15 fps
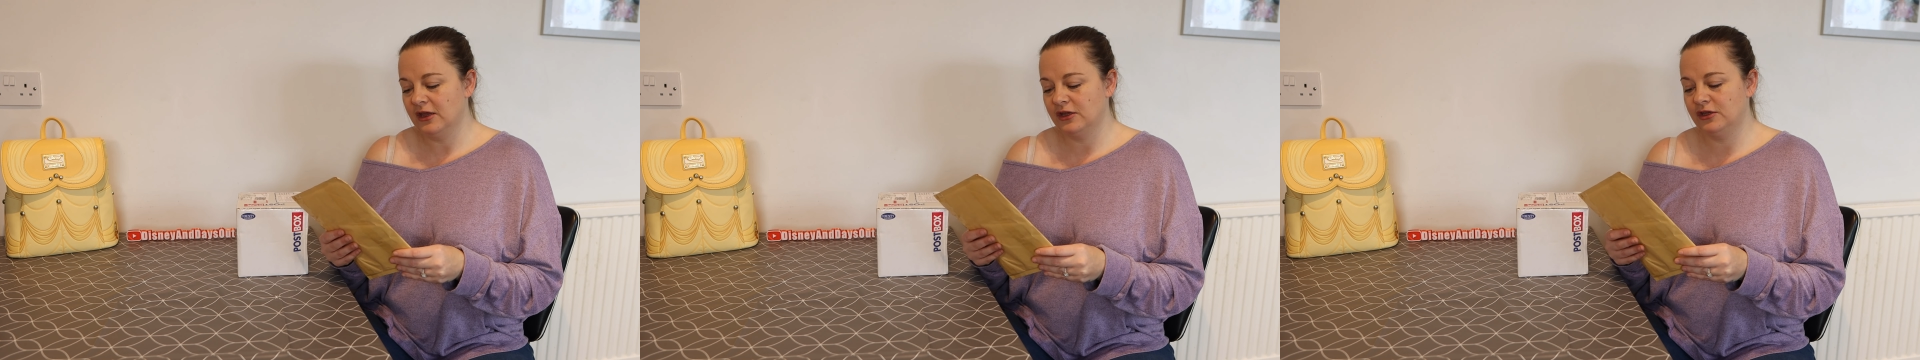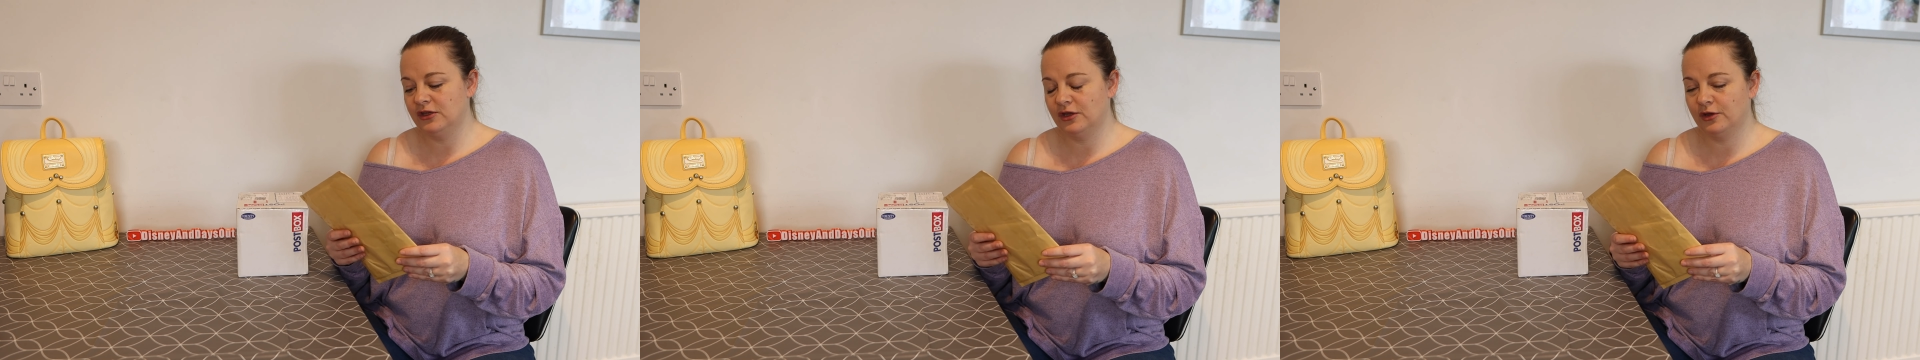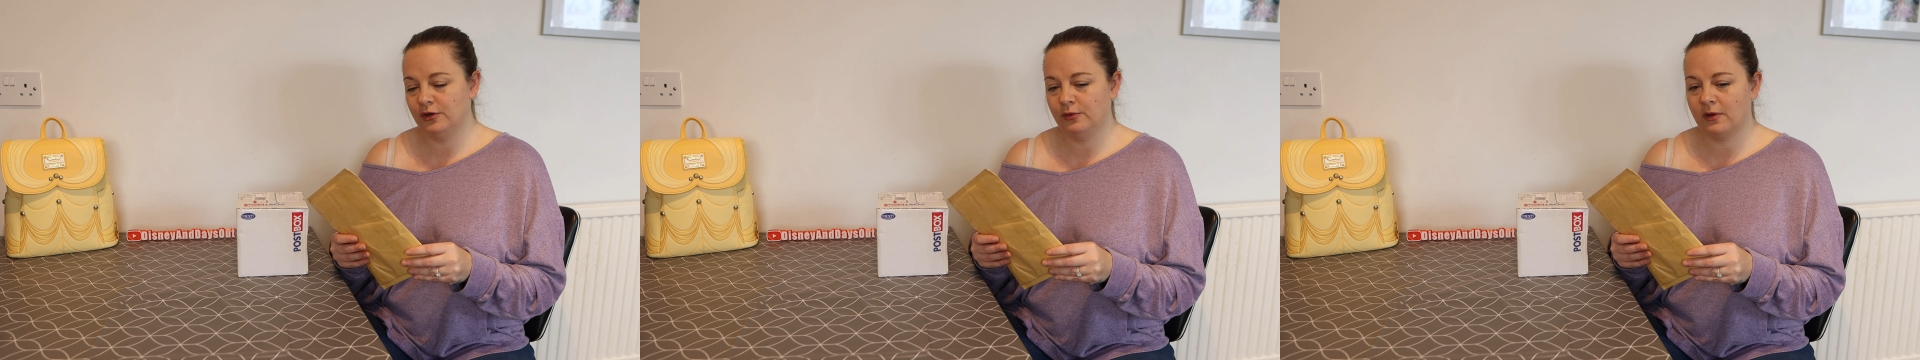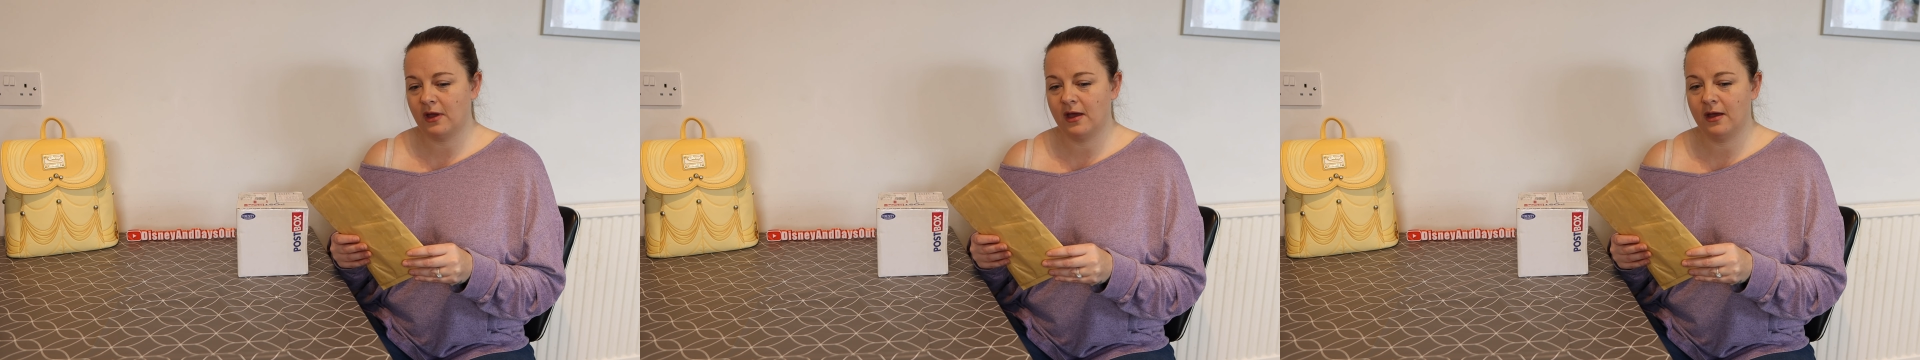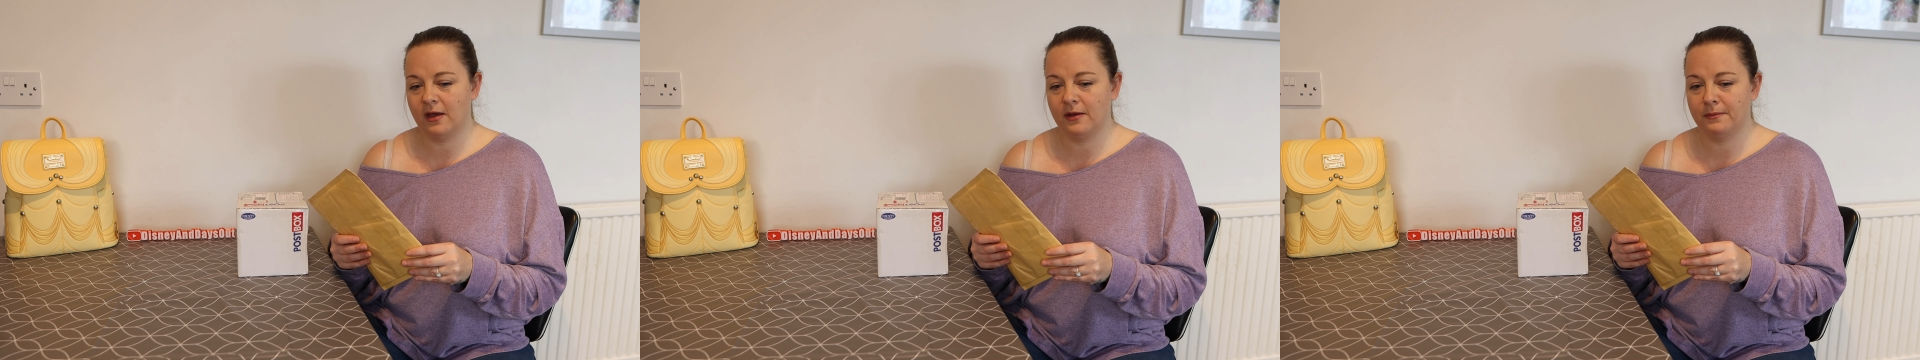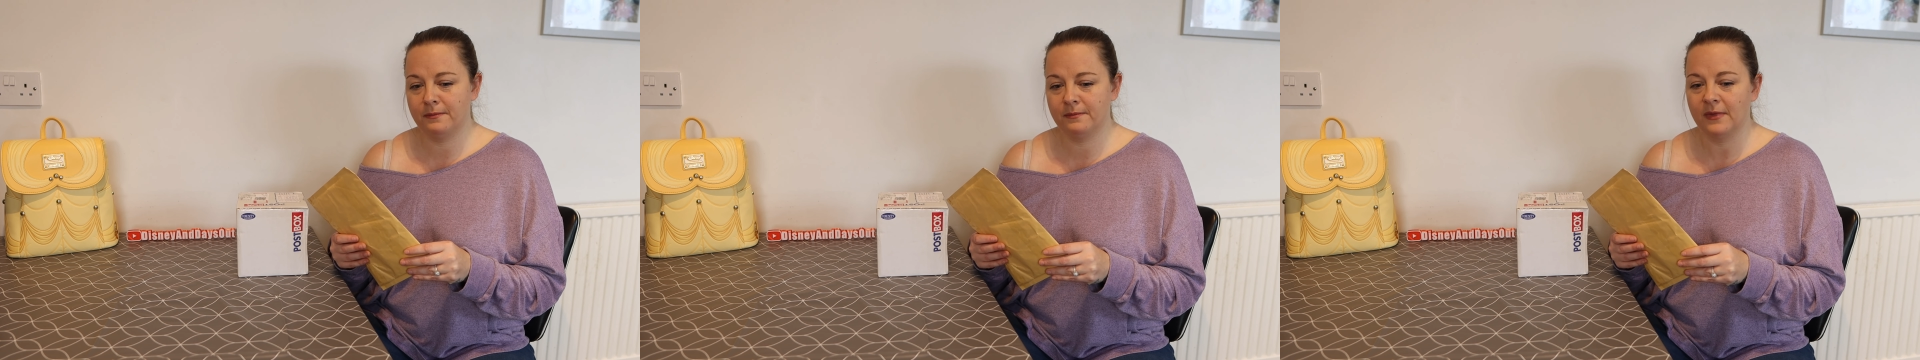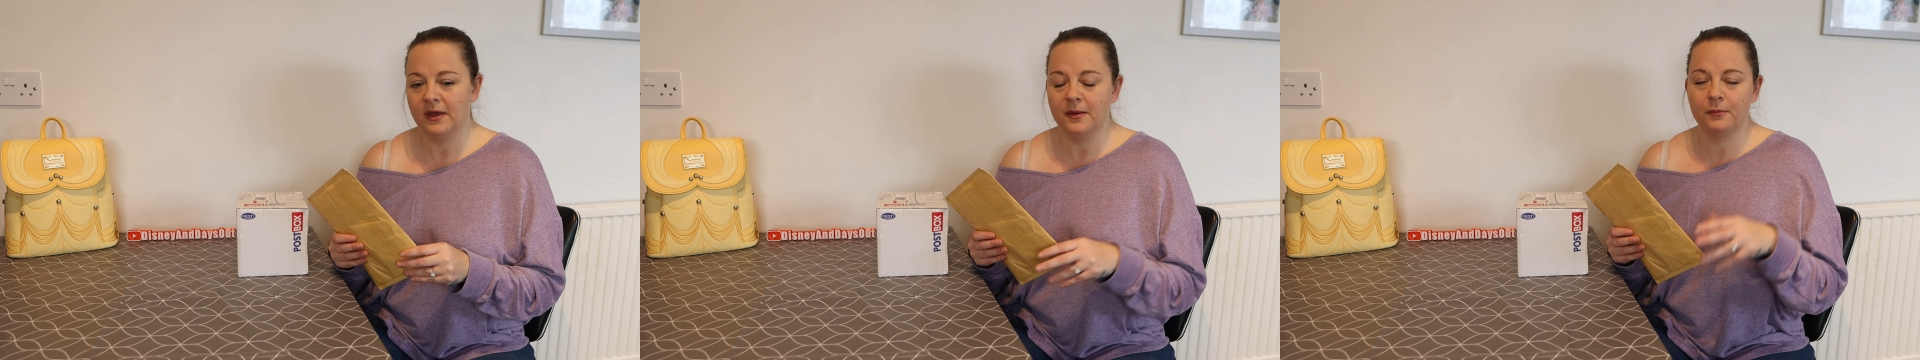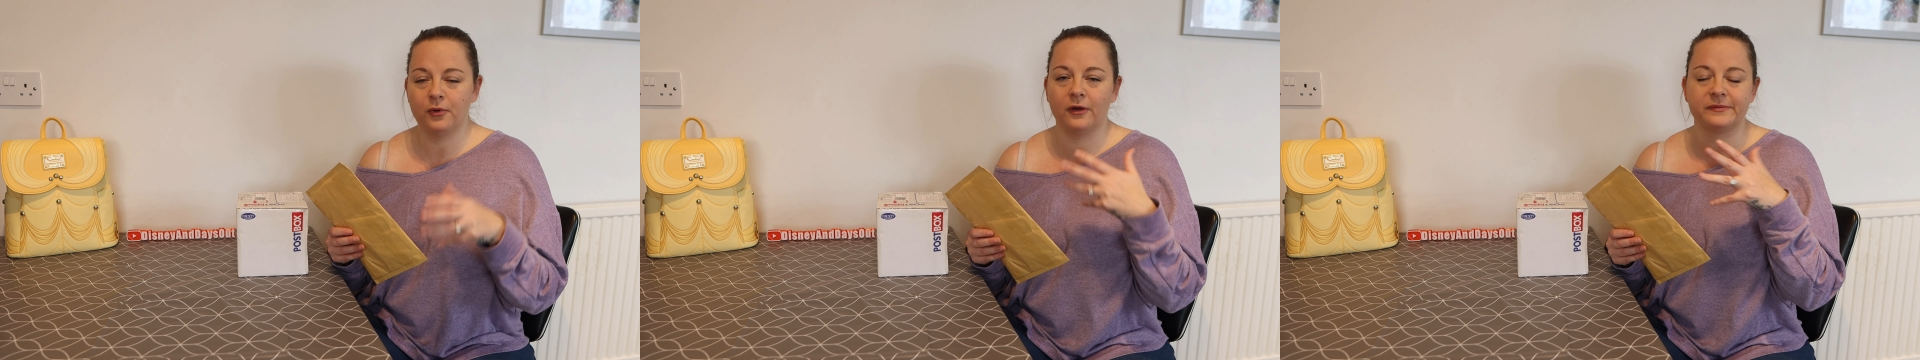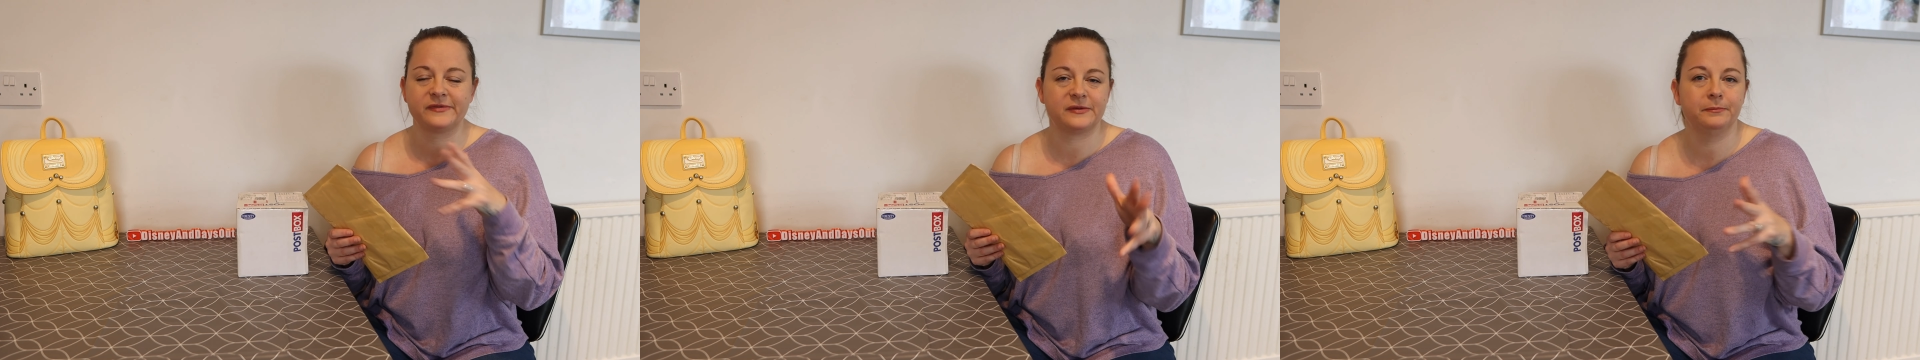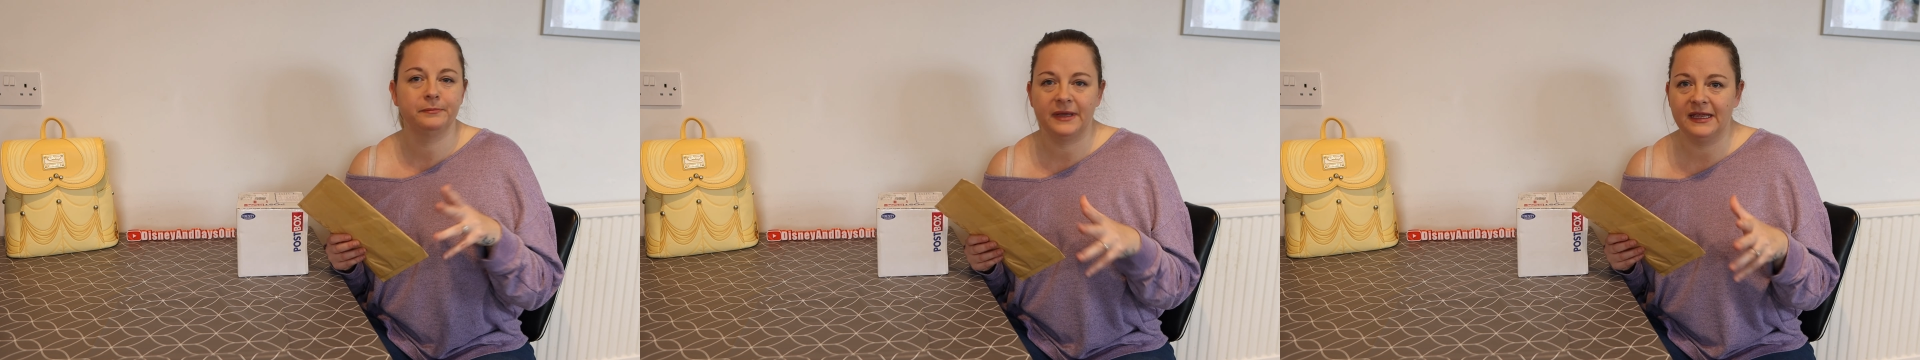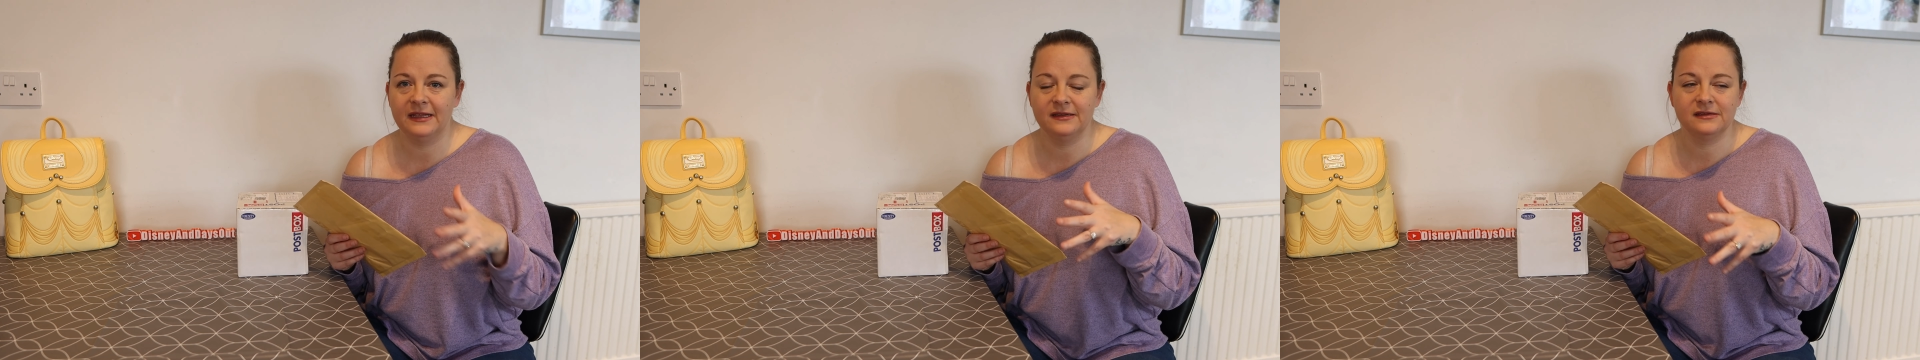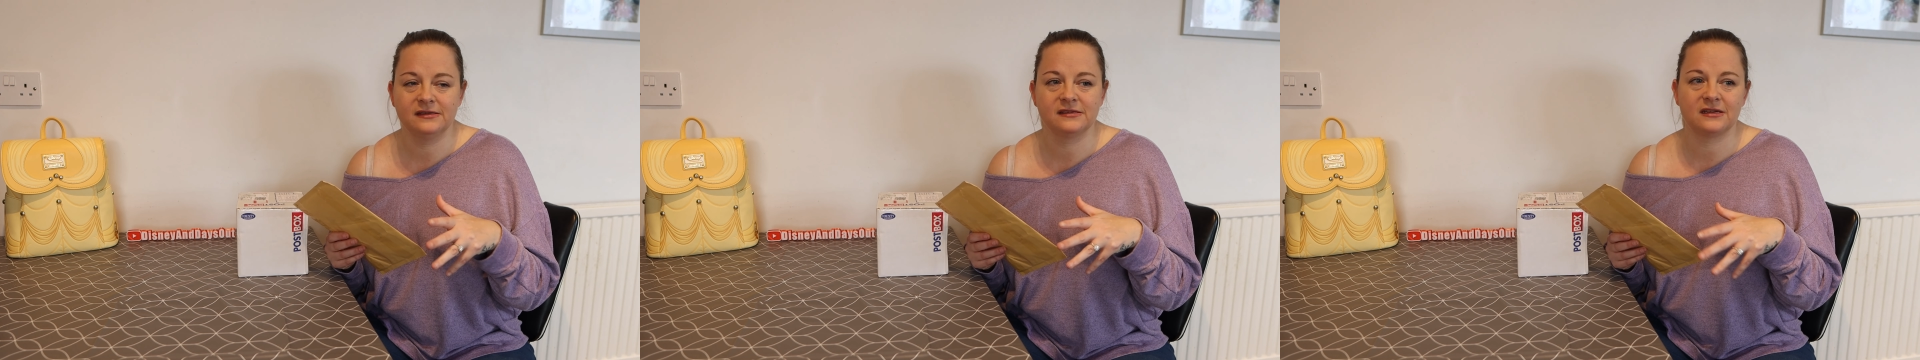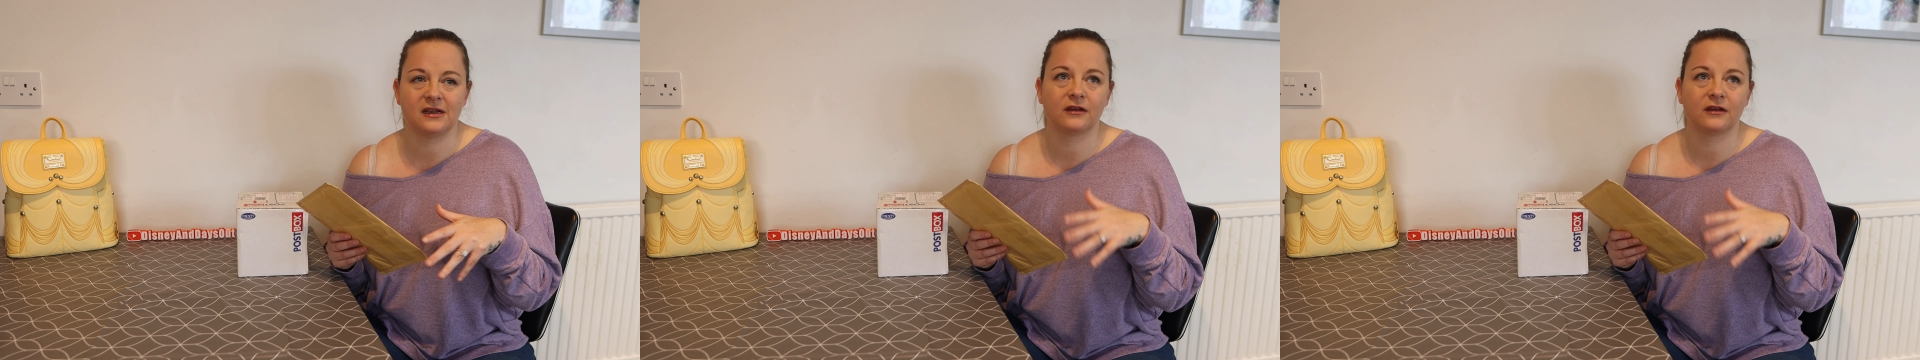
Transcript: you um, put up some pins